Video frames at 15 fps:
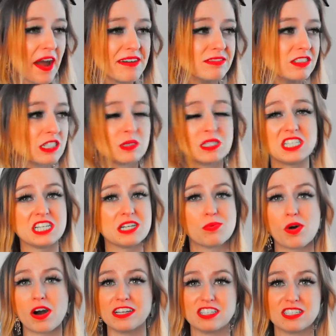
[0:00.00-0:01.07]
I have no idea
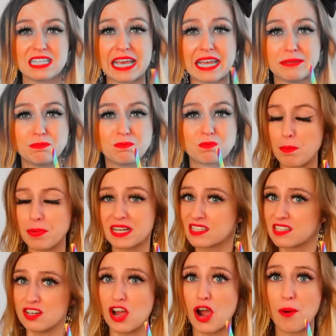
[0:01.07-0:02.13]
what I just ate. But
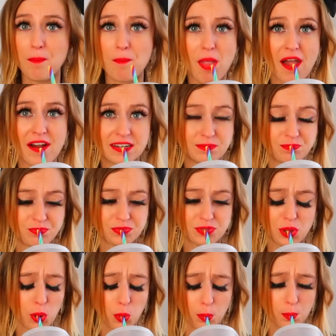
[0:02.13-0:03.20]
it's a no.
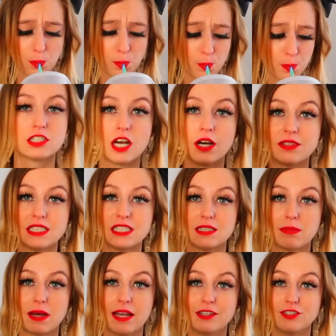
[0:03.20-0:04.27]
Mm-mm. So this is
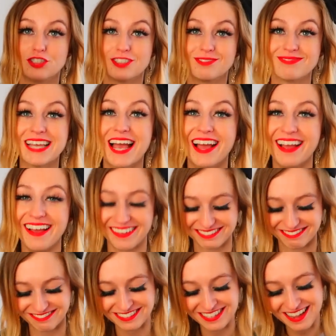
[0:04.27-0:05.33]
my lunch.
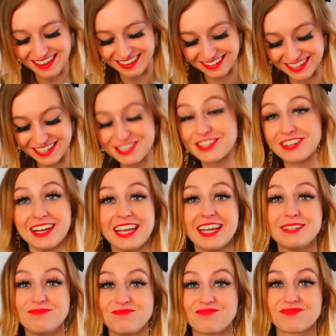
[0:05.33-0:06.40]

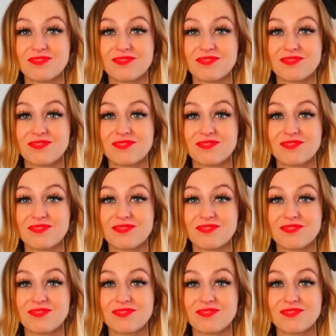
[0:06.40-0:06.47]
Literally.